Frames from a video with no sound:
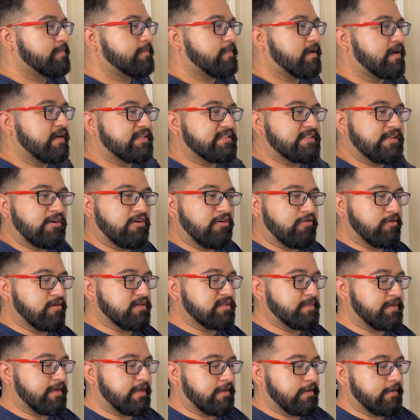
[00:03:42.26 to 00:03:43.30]
yeah. my steering wheel's
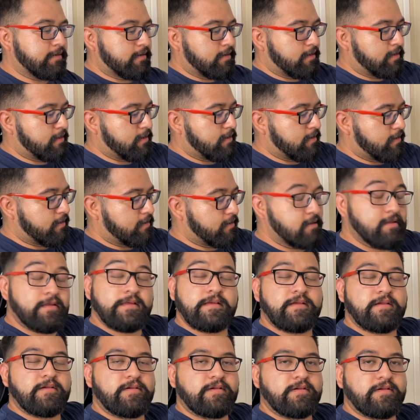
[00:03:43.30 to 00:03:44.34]
been
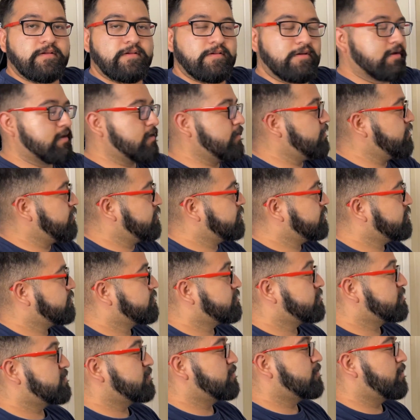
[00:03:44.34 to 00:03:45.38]
yeah. crooked.
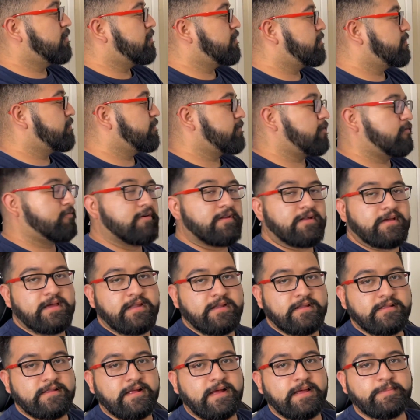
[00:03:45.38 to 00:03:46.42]
So I want to get
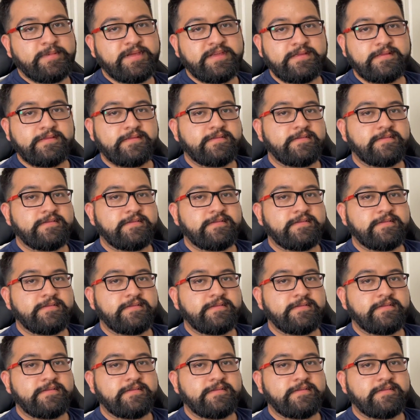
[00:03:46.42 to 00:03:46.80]
an alignment.